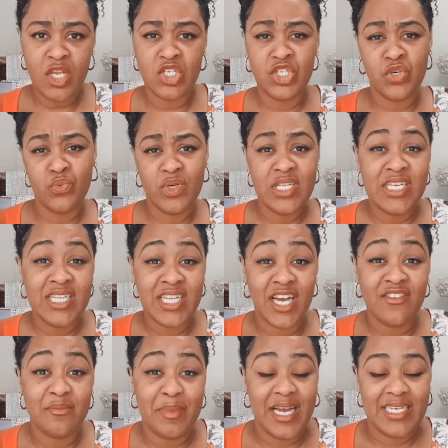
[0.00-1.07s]
to really
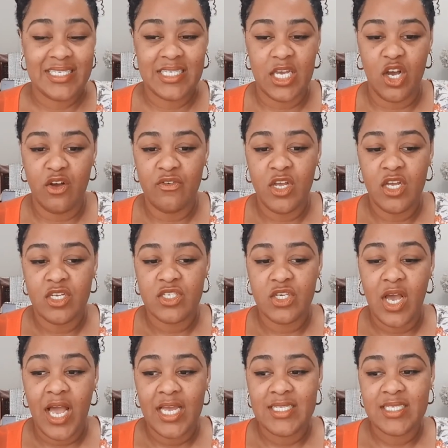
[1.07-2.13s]
love myself. So
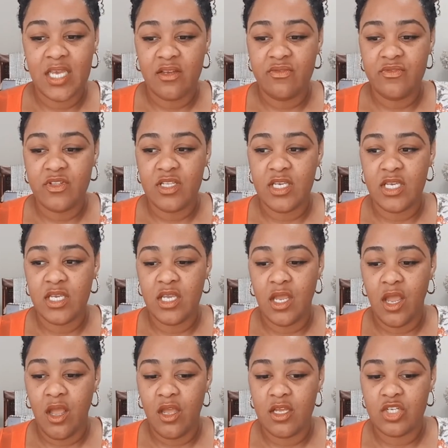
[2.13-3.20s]
I
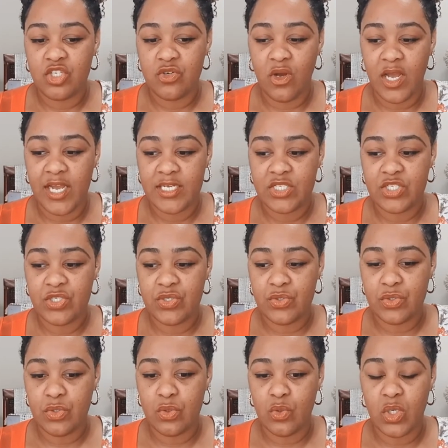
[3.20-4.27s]
definitely tried
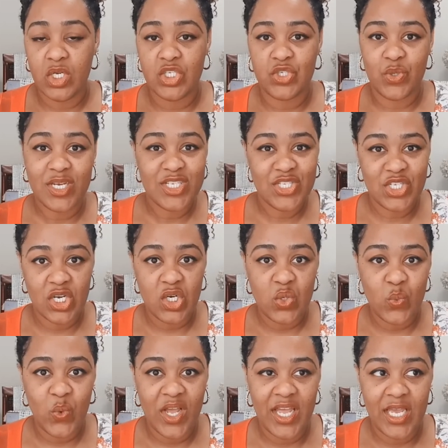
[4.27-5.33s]
to dress
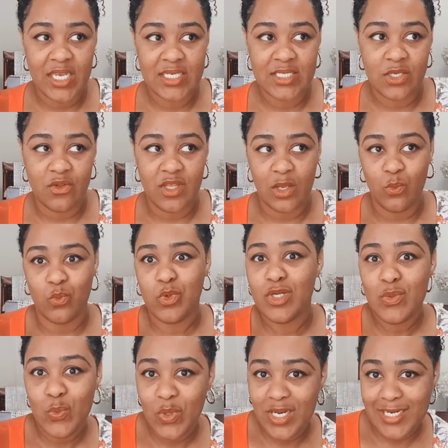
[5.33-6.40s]
certain ways so they
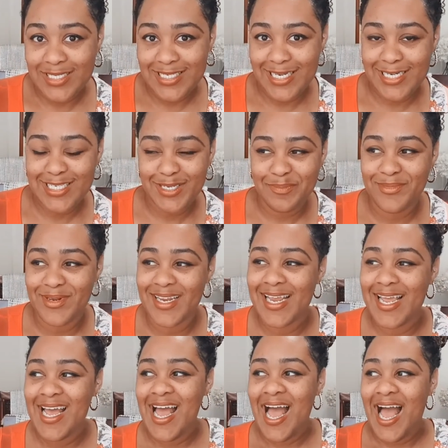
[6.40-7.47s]
wouldn't want to touch
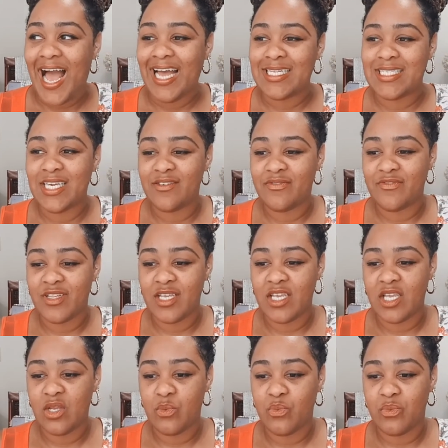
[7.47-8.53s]
me. I
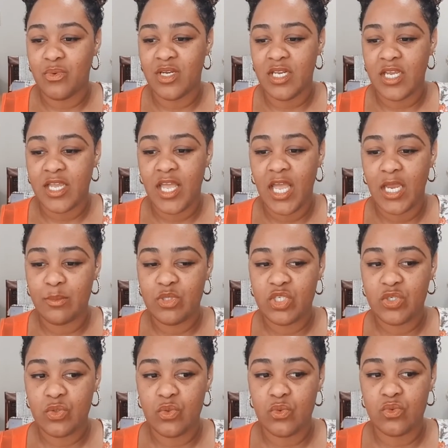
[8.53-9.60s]
definitely, when it came
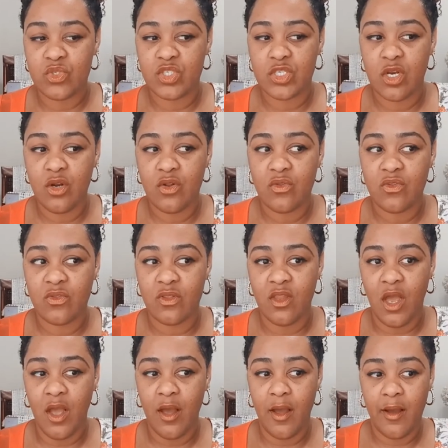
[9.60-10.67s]
to certain
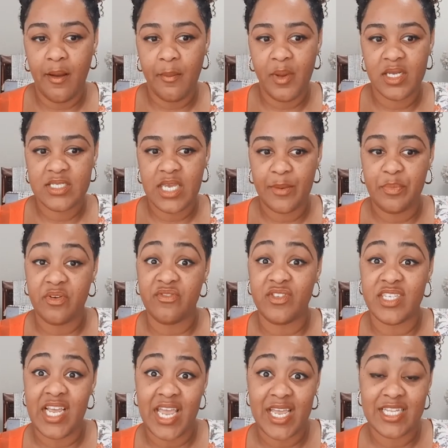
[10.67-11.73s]
type
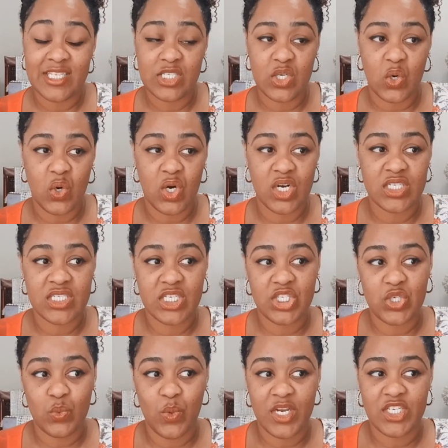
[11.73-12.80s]
of dates or
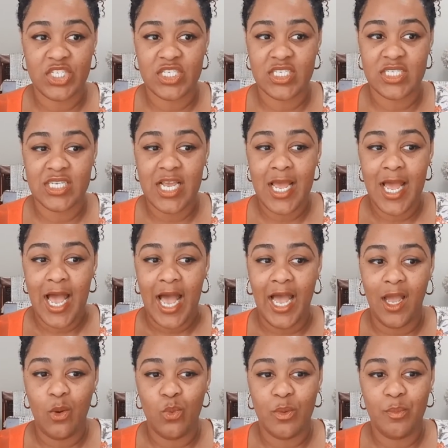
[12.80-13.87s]
situations,
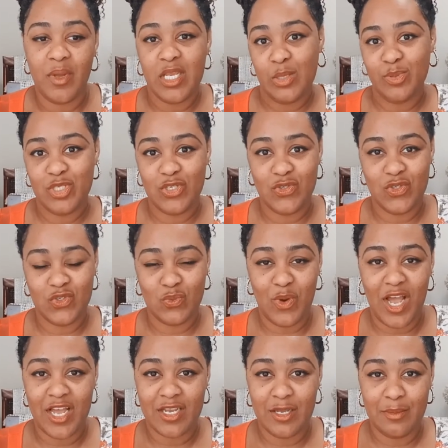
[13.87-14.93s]
I would make up excuses
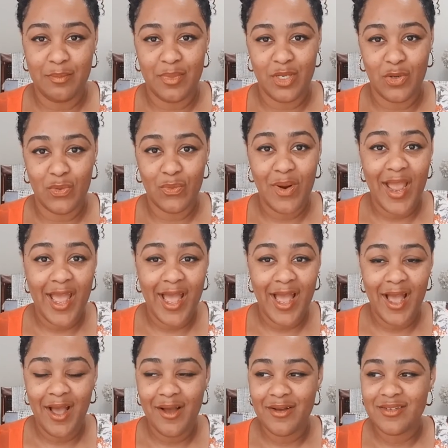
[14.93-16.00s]
why I couldn't be
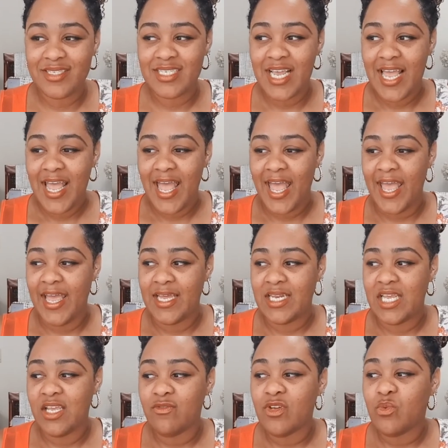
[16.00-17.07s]
around.
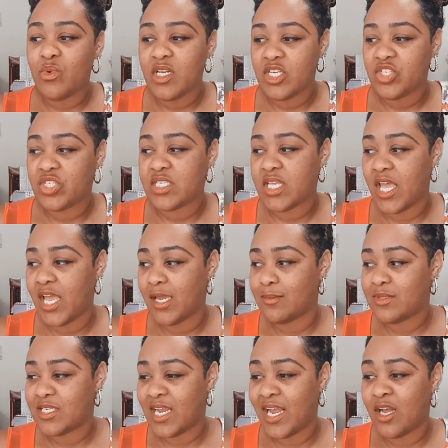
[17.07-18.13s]
And even when it just came
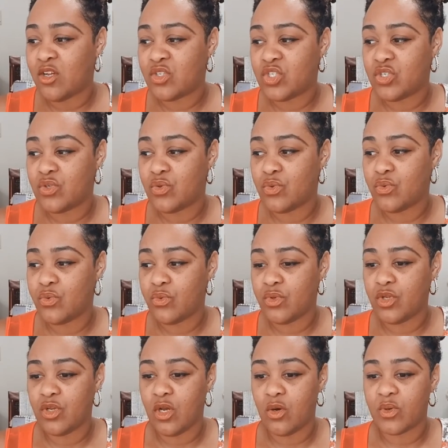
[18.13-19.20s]
down to,
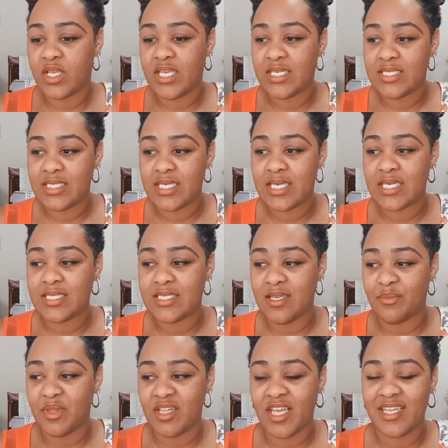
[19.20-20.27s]
you know, kissing and
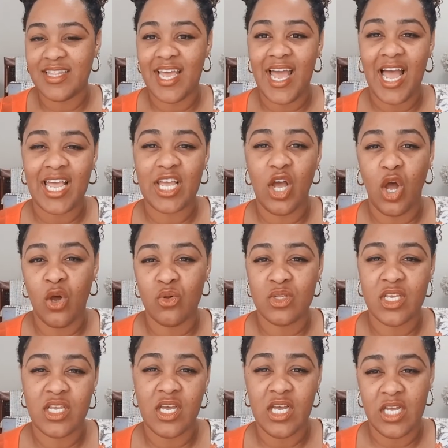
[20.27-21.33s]
something like that, I could
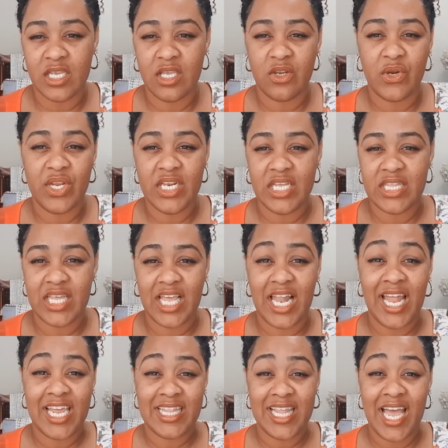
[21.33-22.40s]
only hugging or anything
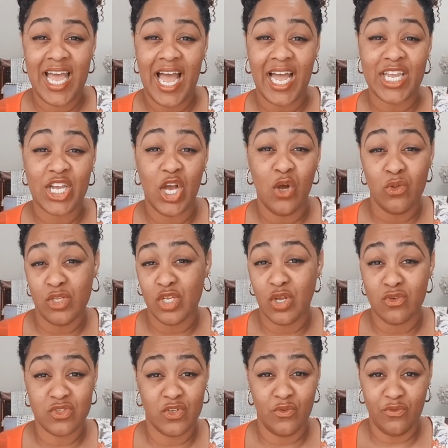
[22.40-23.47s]
like that, I could only
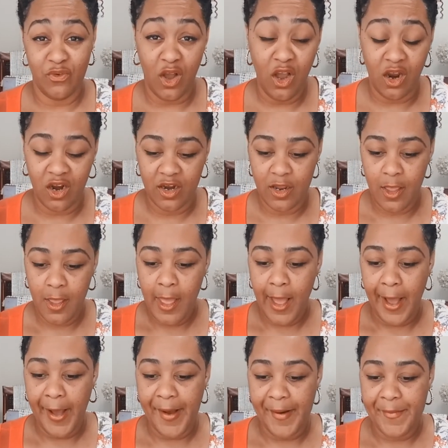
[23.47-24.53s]
go so far.
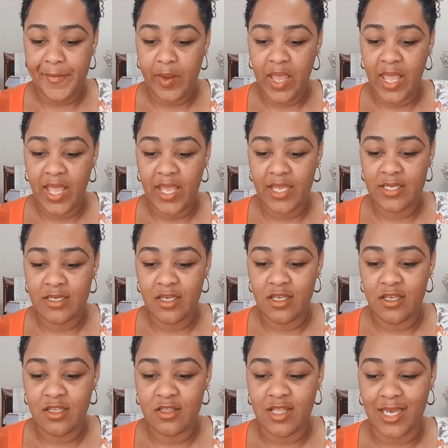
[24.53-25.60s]

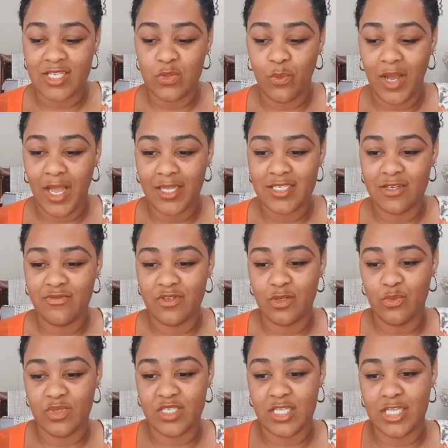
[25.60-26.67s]
And that's why I
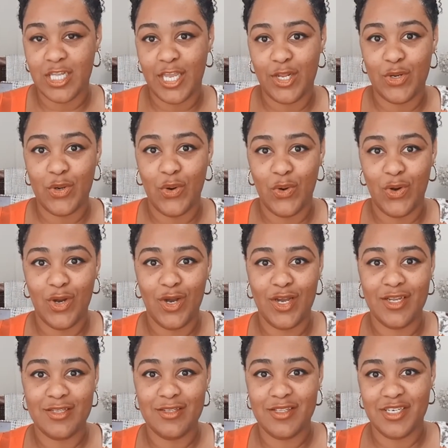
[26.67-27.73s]
definitely was later
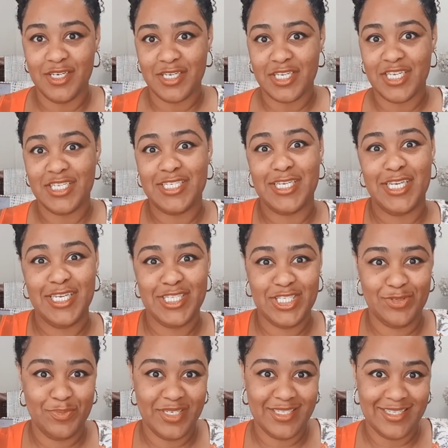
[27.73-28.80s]
on the getting
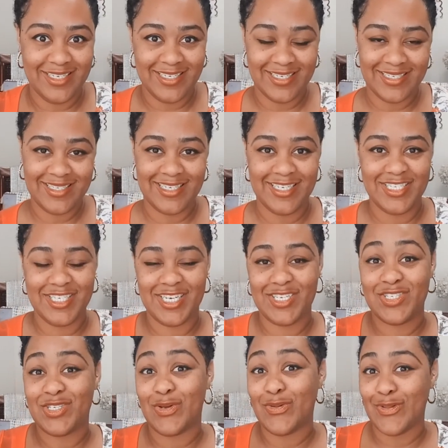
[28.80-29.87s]
intimate list, and it
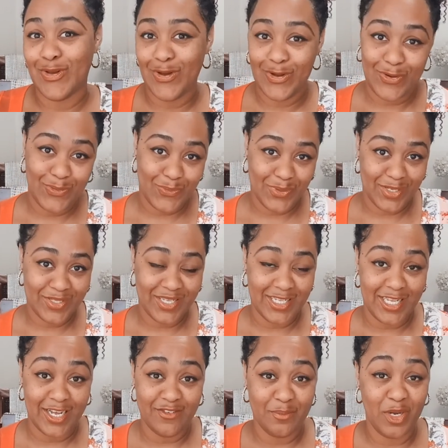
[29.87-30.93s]
takes so long with a
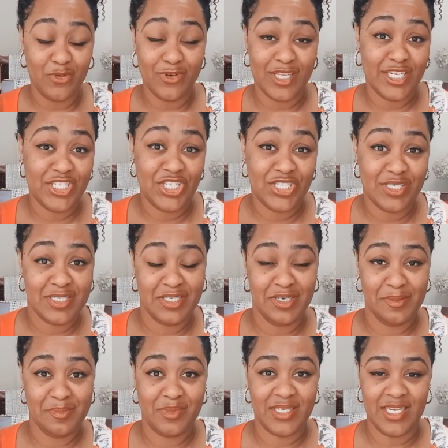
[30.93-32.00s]
lot of my
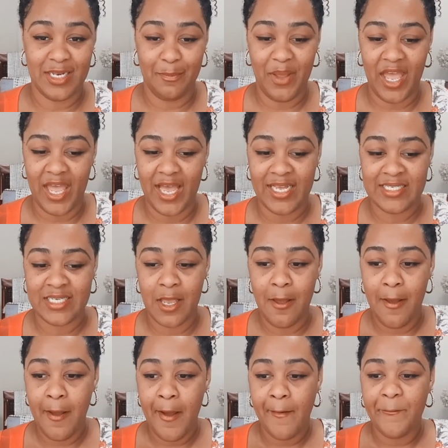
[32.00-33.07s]
relationships in the past.
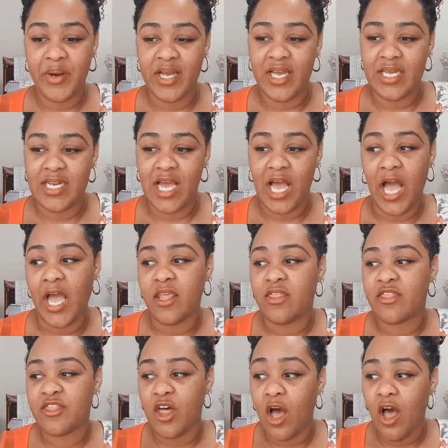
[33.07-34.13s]
But I
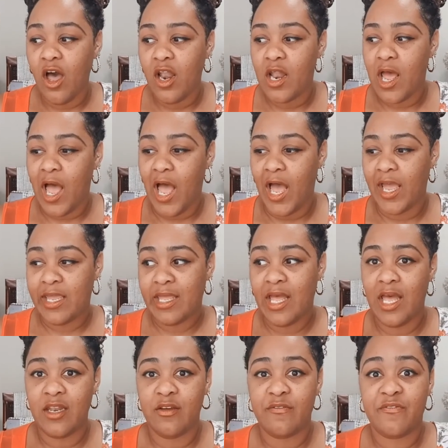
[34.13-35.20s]
thought I
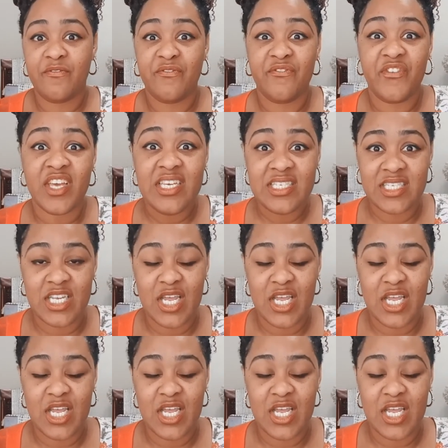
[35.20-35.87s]
kind of fixed